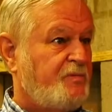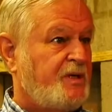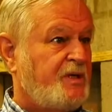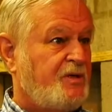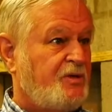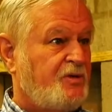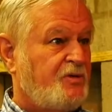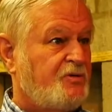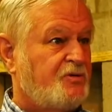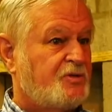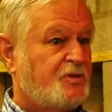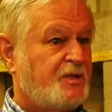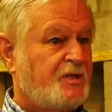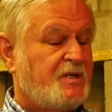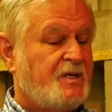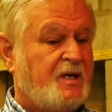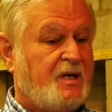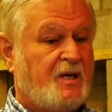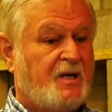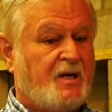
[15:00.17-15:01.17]
been using,
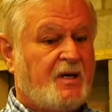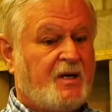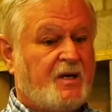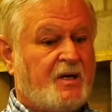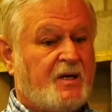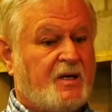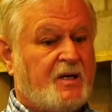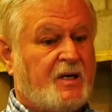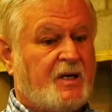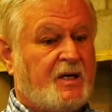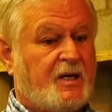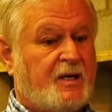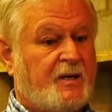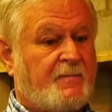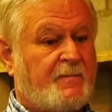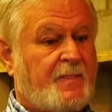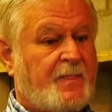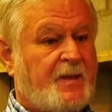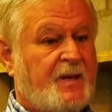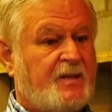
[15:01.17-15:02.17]

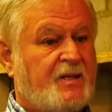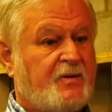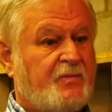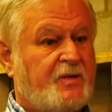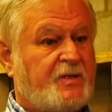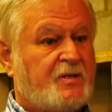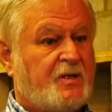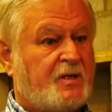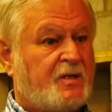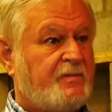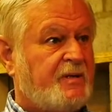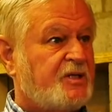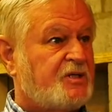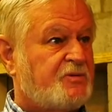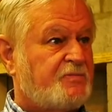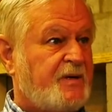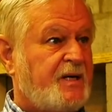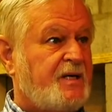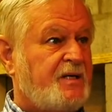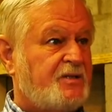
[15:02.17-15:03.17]
and then we talk about
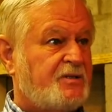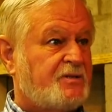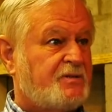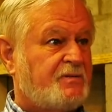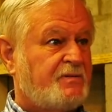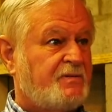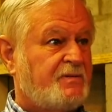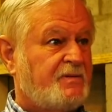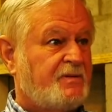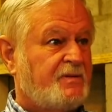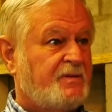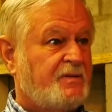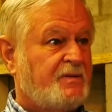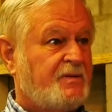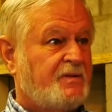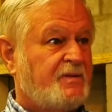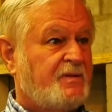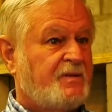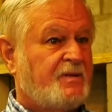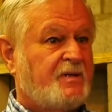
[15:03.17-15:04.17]
space.
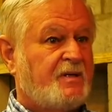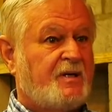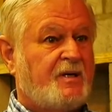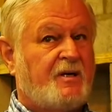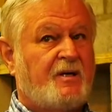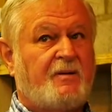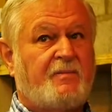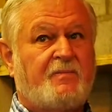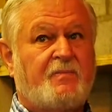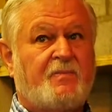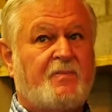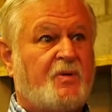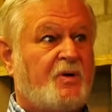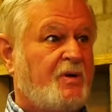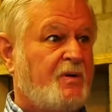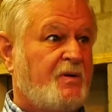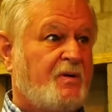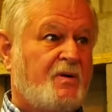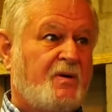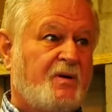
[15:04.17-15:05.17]

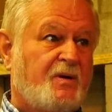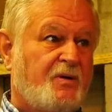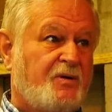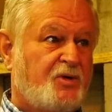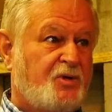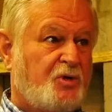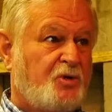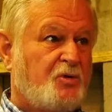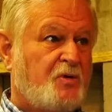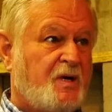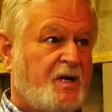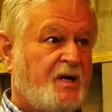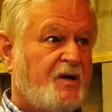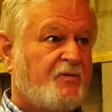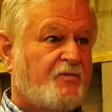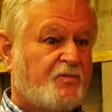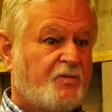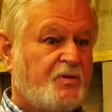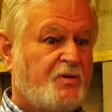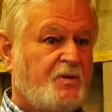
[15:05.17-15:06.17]
Do you
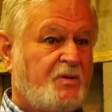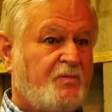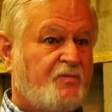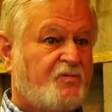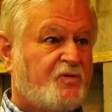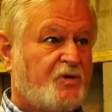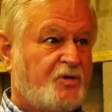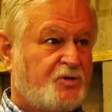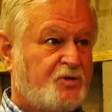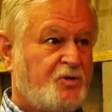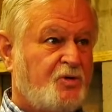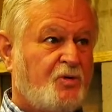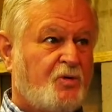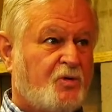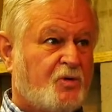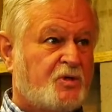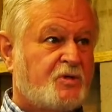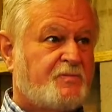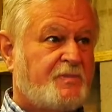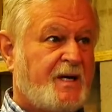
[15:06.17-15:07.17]
have room for a 2
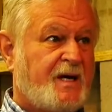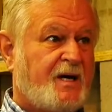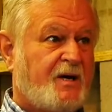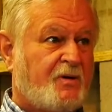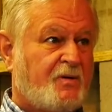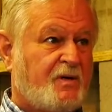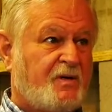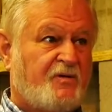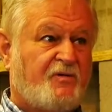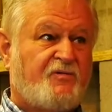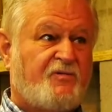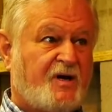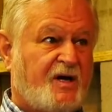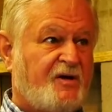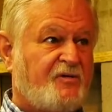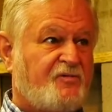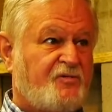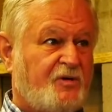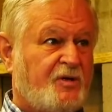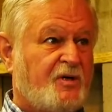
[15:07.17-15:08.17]
horsepower and a
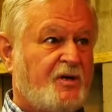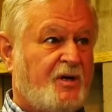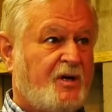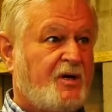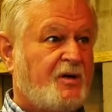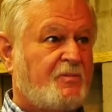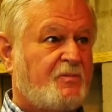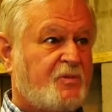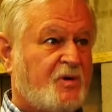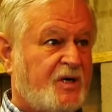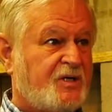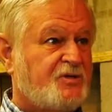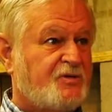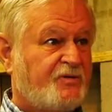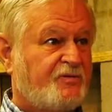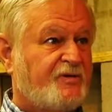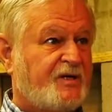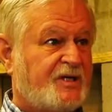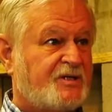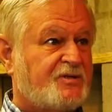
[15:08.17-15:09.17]
5-foot long pressure
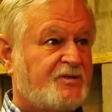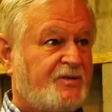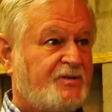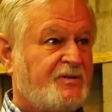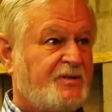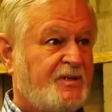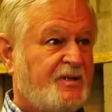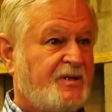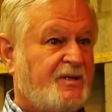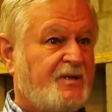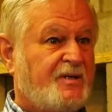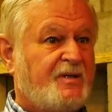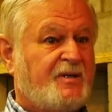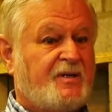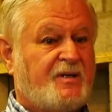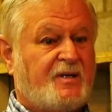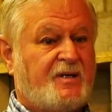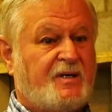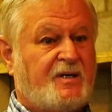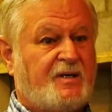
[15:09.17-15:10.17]
vessel?
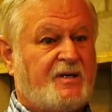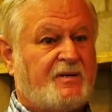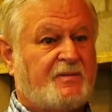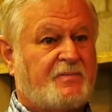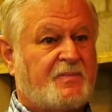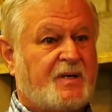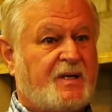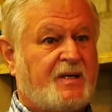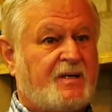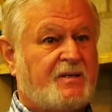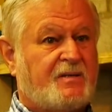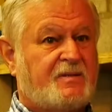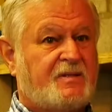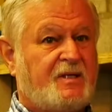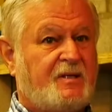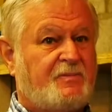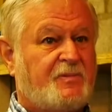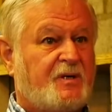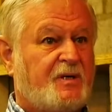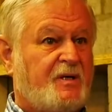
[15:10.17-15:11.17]
And
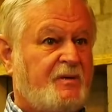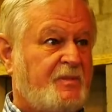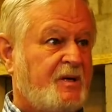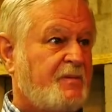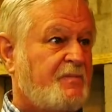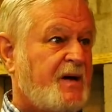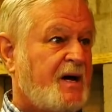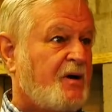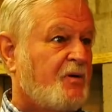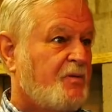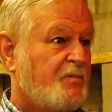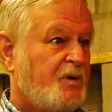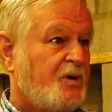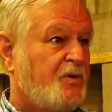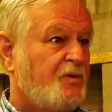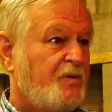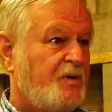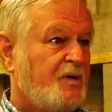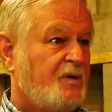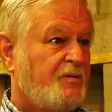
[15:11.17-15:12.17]
typically a big
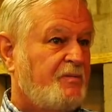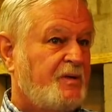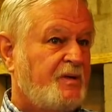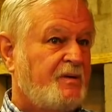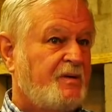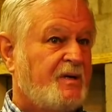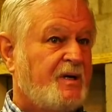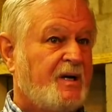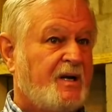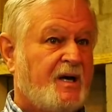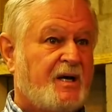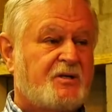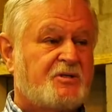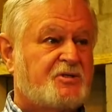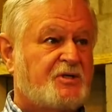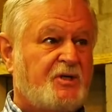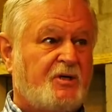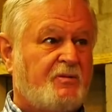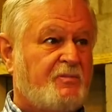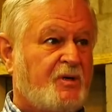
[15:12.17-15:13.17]
powerboat will, but a lot of
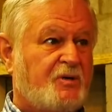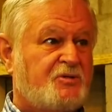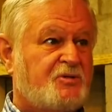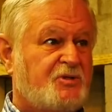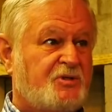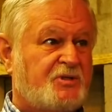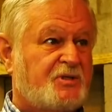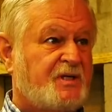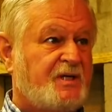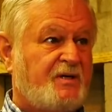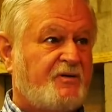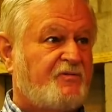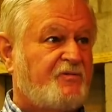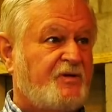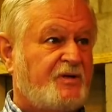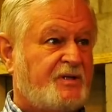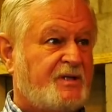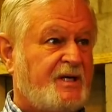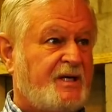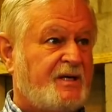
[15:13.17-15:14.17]
sailboats just can't
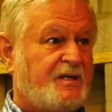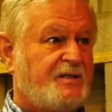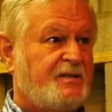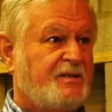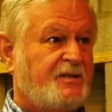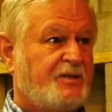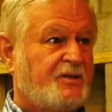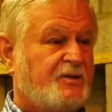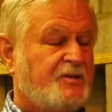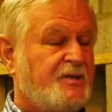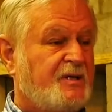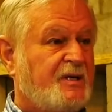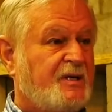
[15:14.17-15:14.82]
fit that in there.